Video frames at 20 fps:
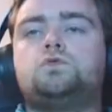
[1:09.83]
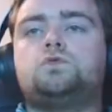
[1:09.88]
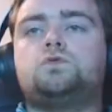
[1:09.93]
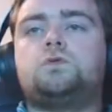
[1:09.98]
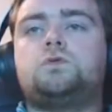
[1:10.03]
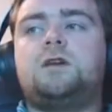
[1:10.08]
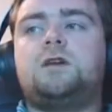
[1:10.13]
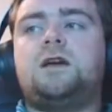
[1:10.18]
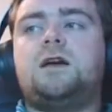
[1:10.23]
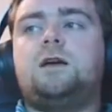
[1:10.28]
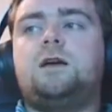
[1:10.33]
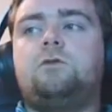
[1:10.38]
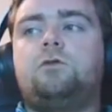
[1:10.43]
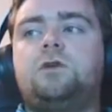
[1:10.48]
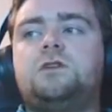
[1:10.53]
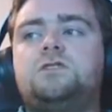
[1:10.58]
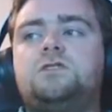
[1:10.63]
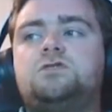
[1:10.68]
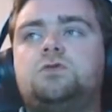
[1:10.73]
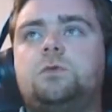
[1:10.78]
Can't
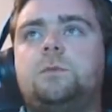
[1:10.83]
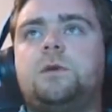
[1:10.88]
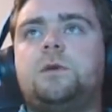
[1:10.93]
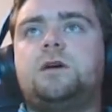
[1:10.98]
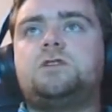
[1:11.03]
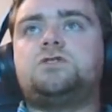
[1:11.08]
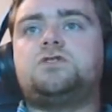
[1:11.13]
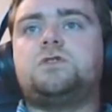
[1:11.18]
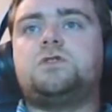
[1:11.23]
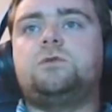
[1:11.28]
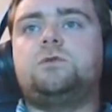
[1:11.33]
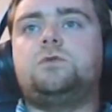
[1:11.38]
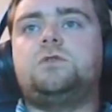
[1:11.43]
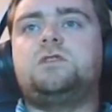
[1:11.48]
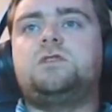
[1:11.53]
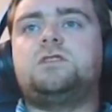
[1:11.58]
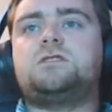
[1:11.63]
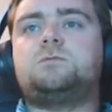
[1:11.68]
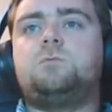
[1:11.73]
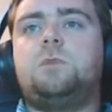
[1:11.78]
reach with my
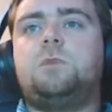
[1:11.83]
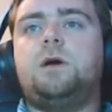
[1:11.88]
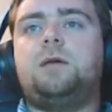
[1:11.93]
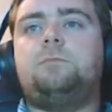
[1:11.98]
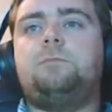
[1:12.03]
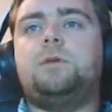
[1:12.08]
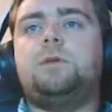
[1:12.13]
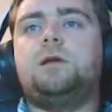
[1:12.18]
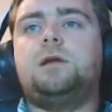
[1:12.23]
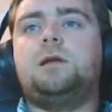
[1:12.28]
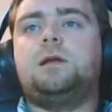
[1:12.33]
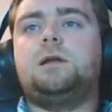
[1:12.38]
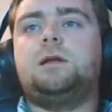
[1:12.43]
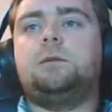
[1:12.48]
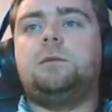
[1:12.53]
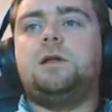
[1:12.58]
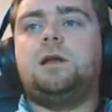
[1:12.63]
3-wood. This might be a little bit